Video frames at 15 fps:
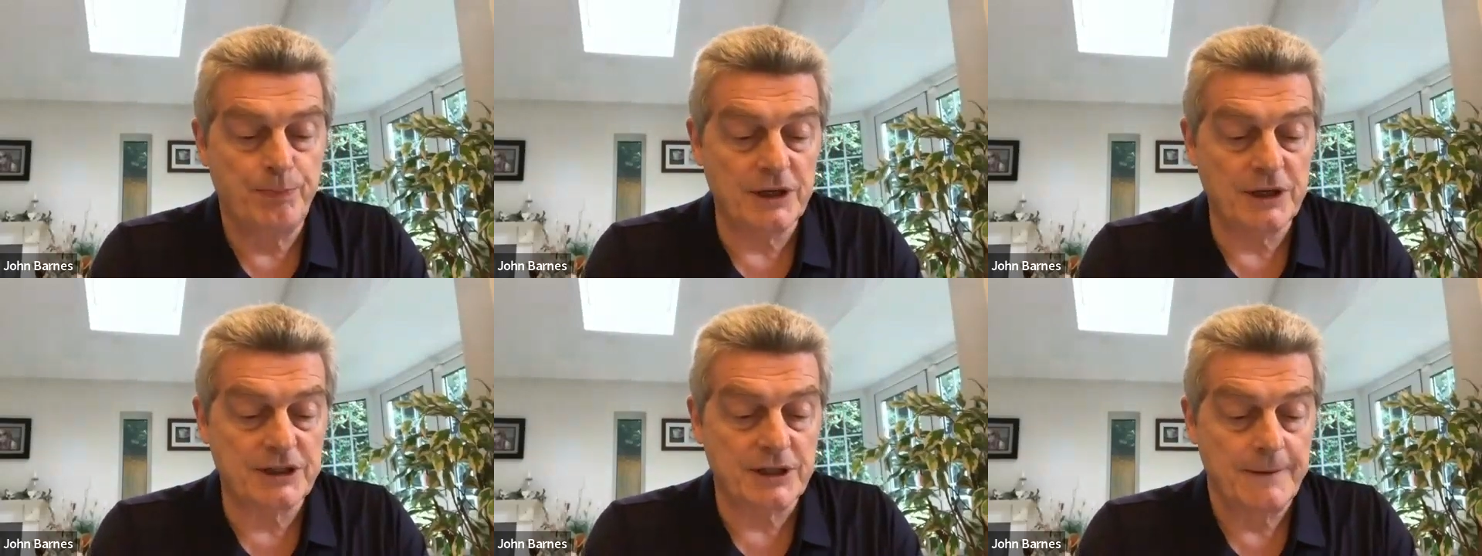
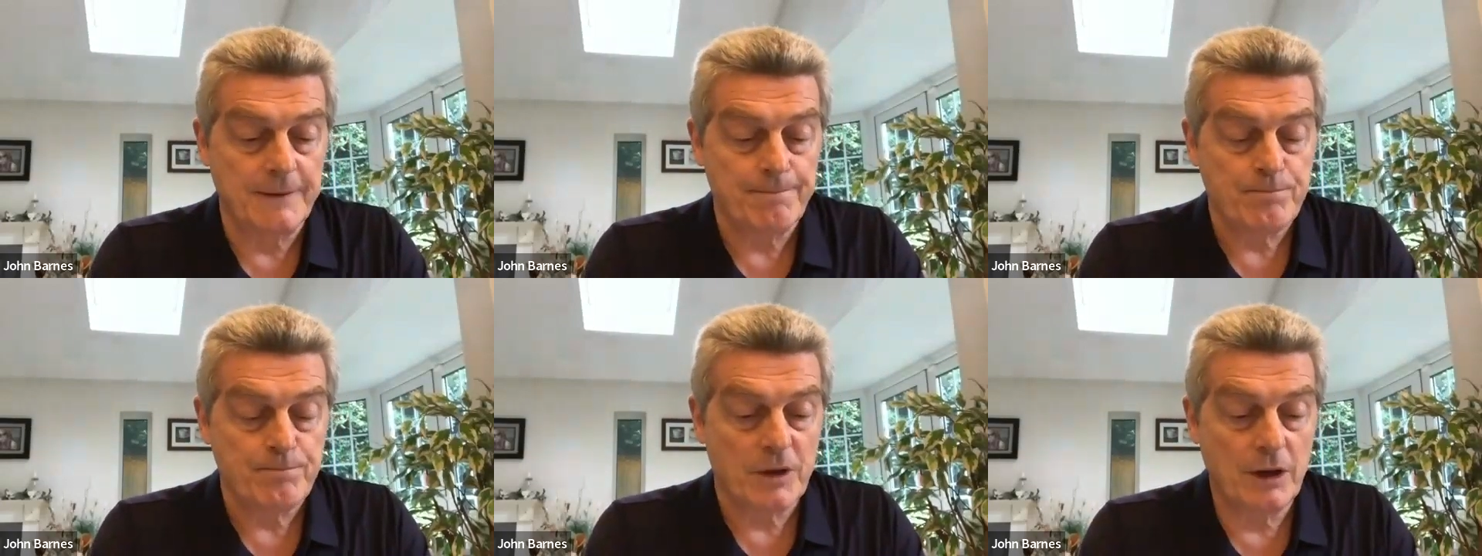
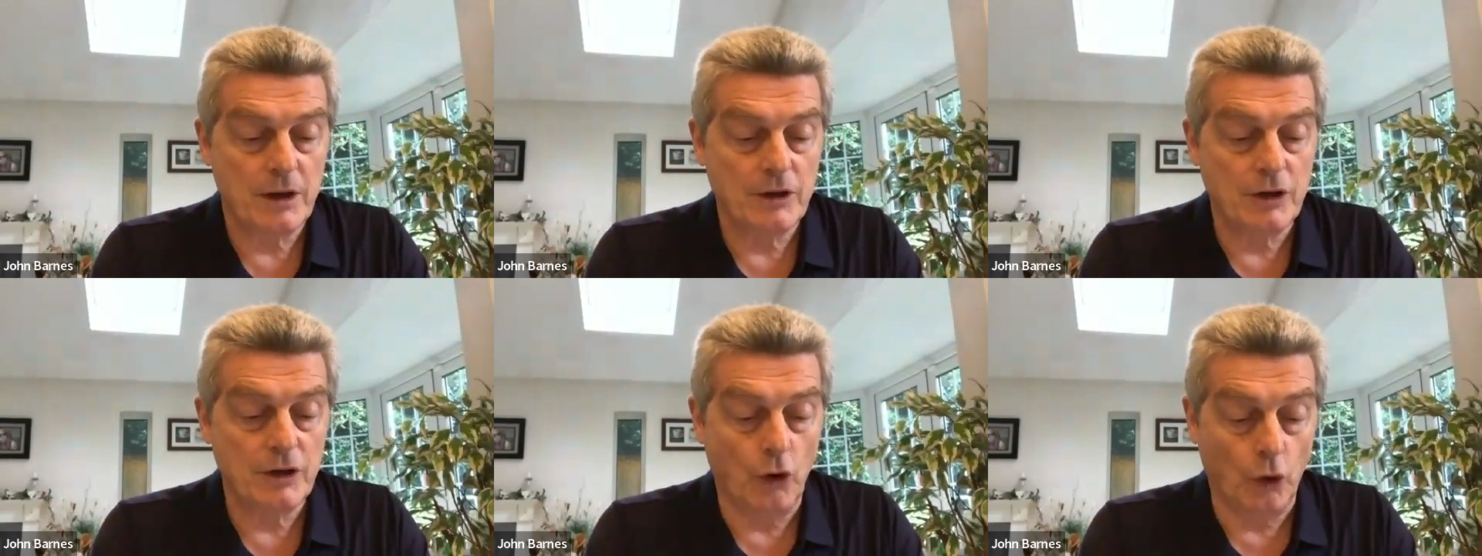but
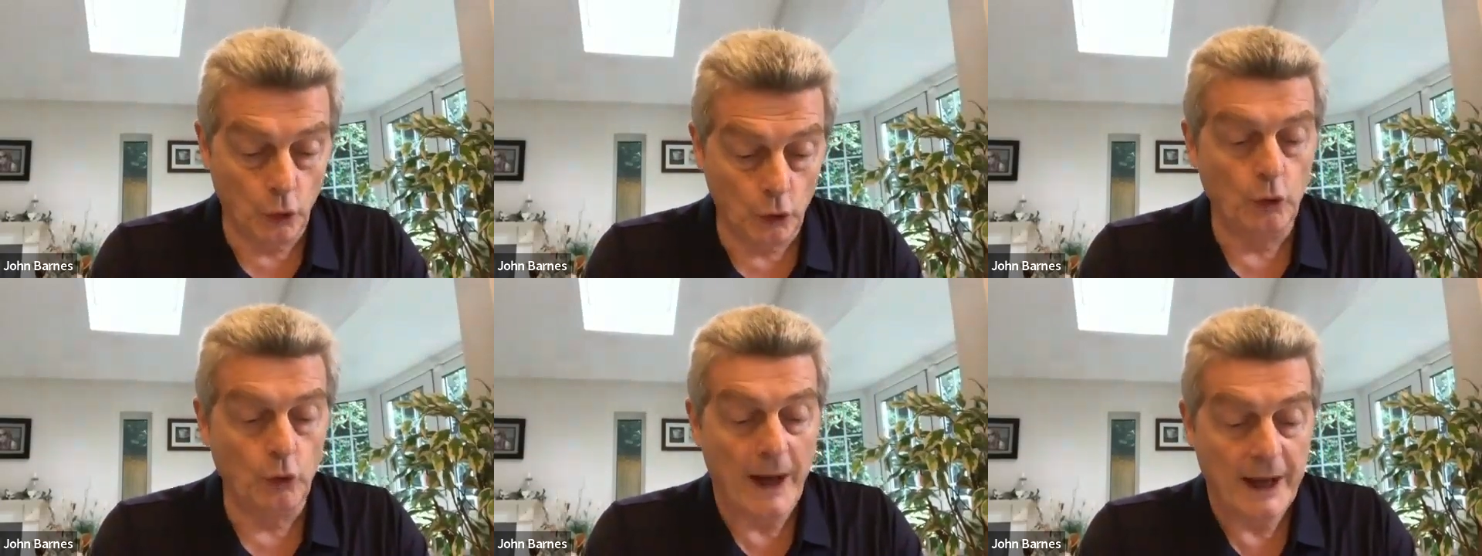
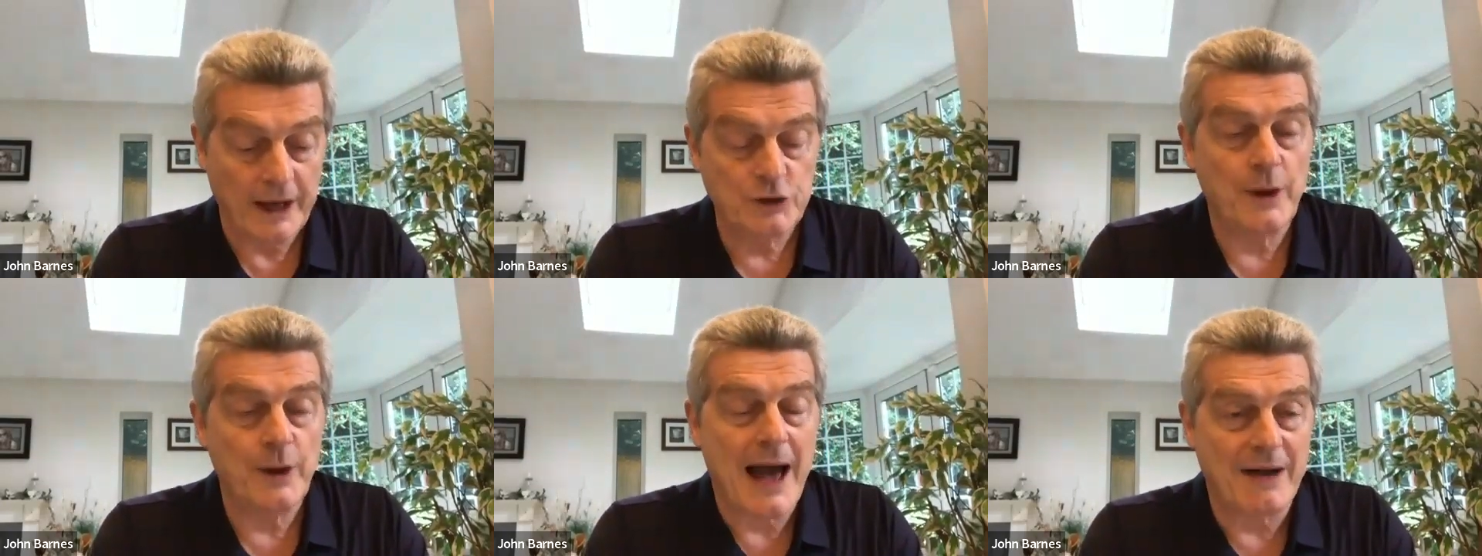
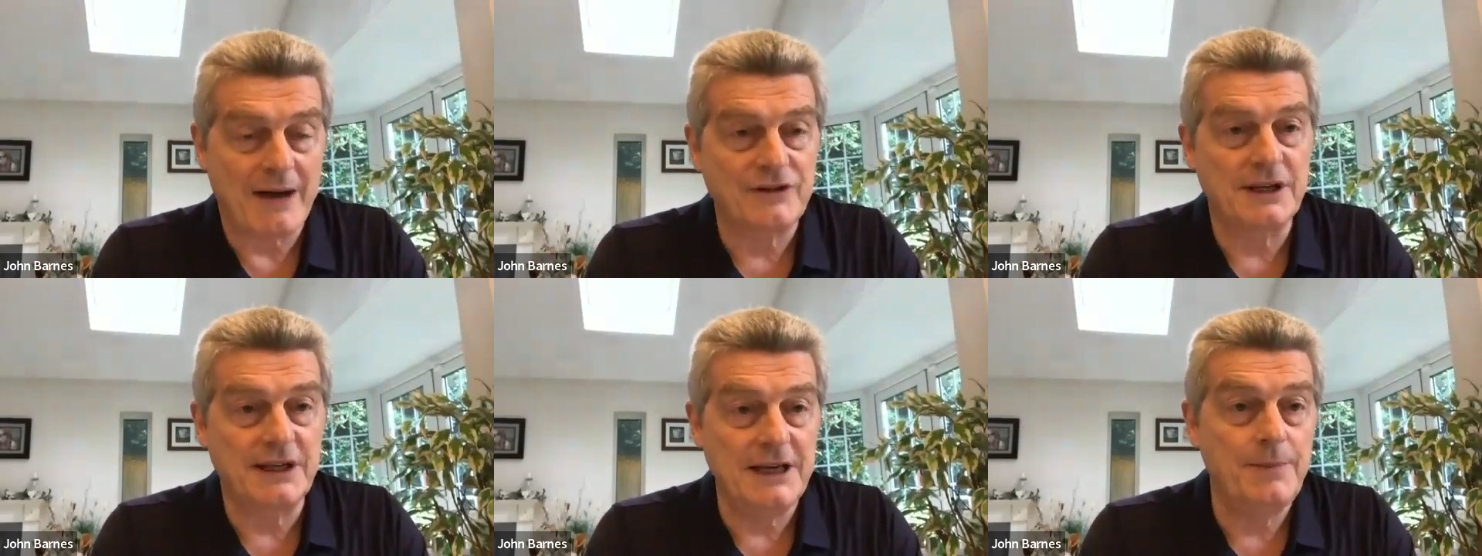always we
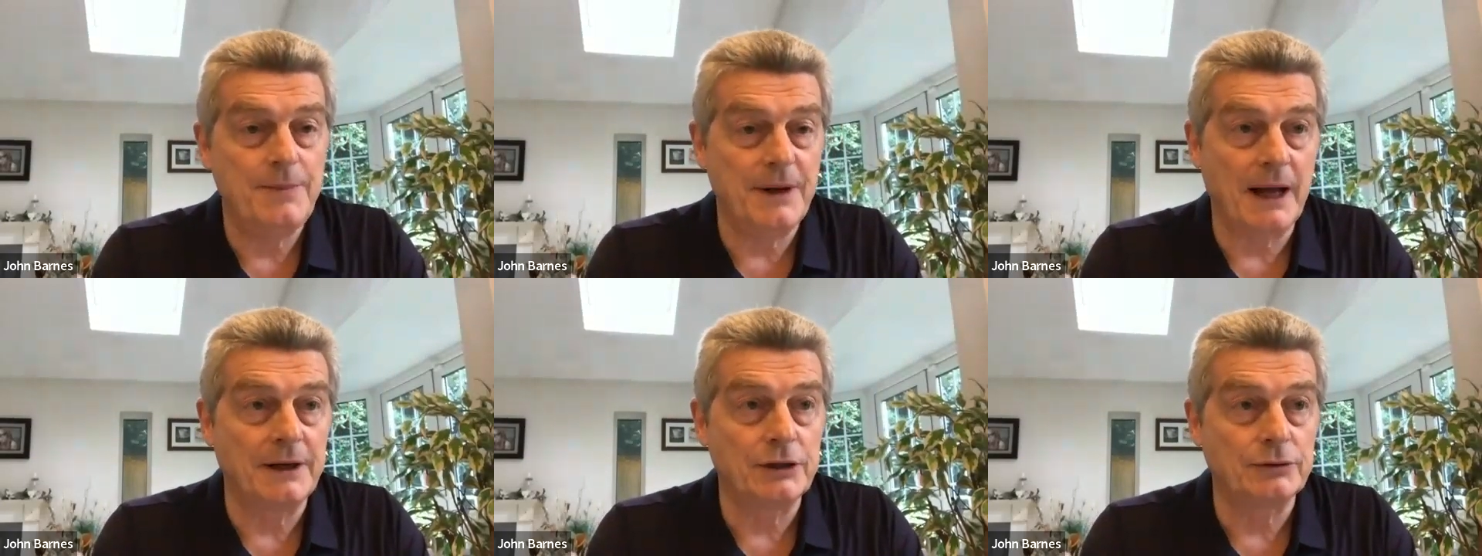have to
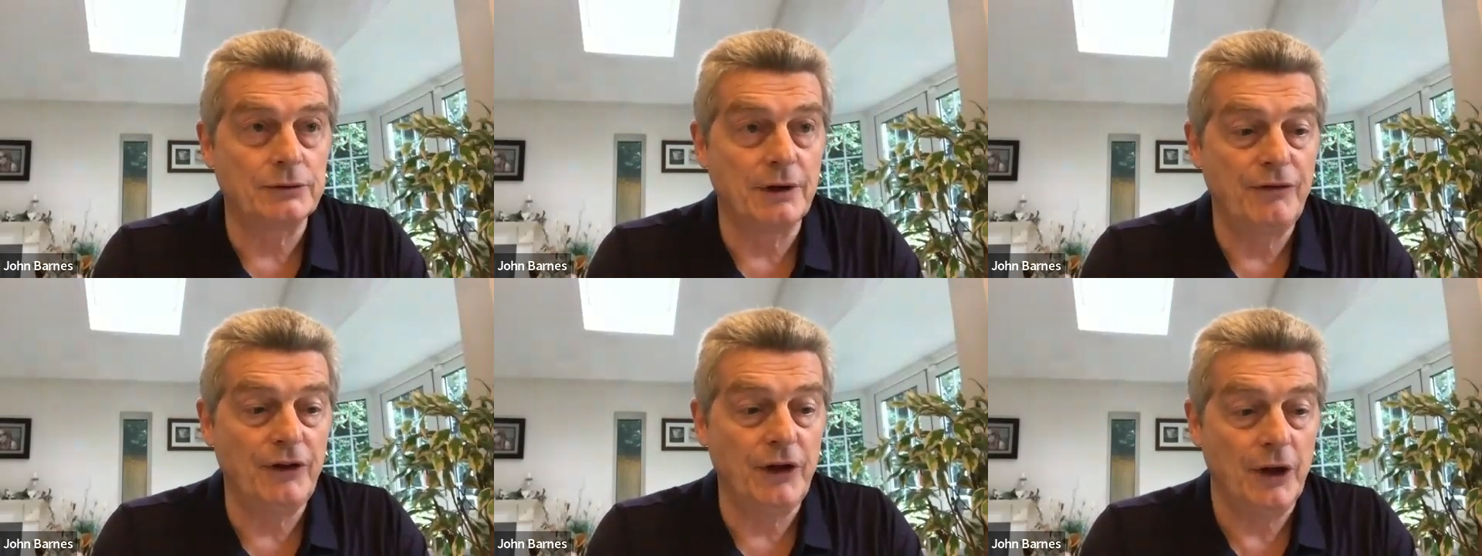keep it under
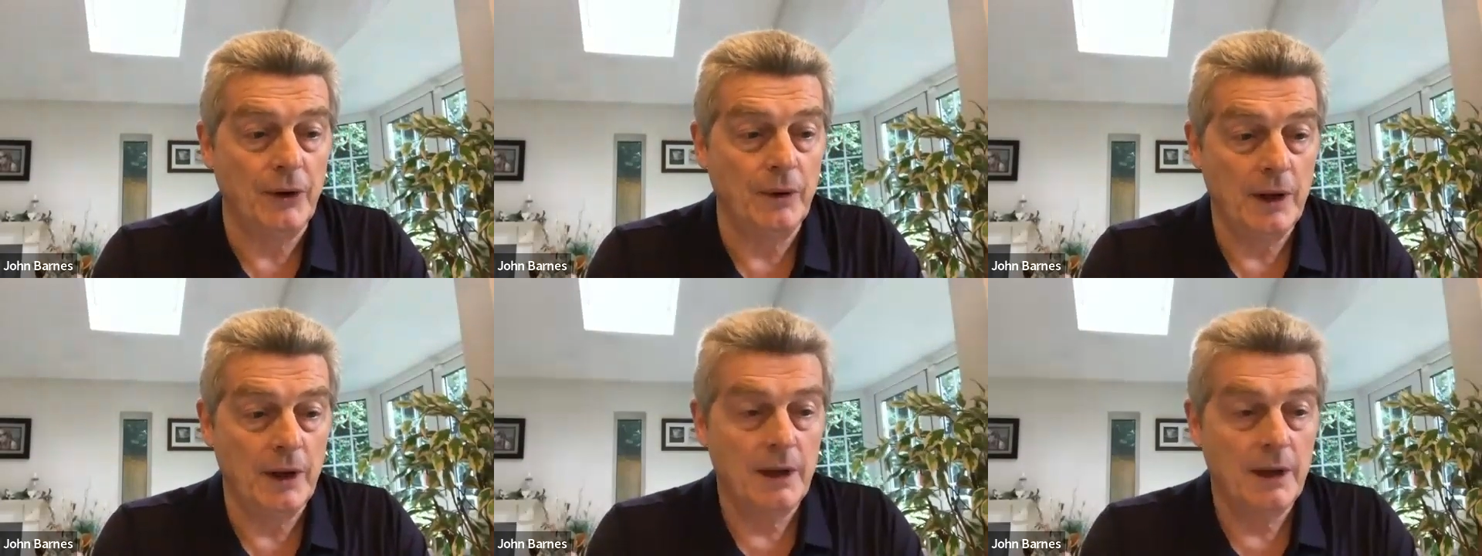review.